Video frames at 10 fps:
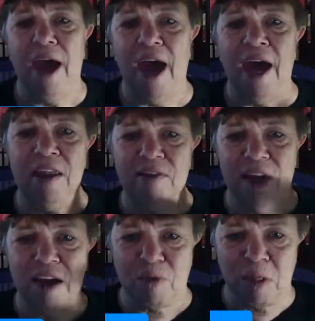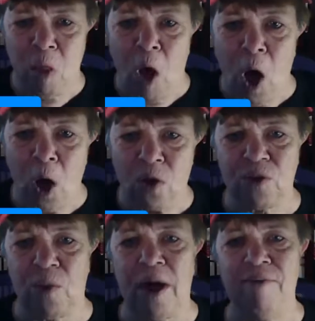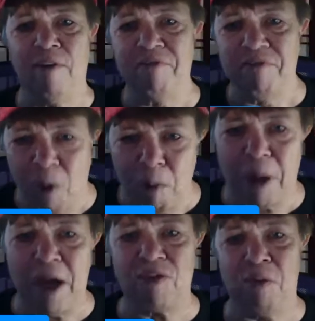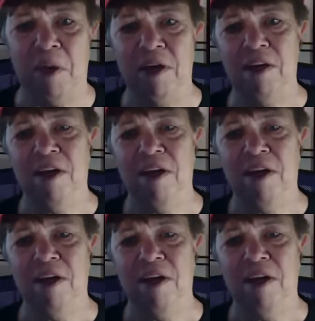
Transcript: and it's long, so I have a full basement,